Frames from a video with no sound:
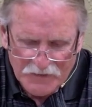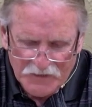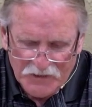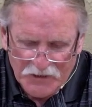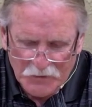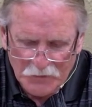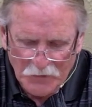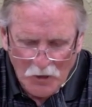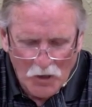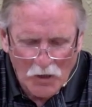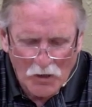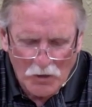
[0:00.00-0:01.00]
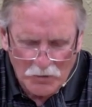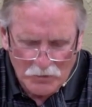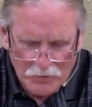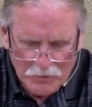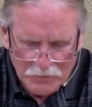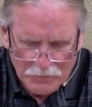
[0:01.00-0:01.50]
he killed
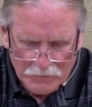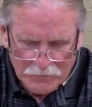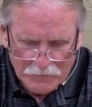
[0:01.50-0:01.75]
all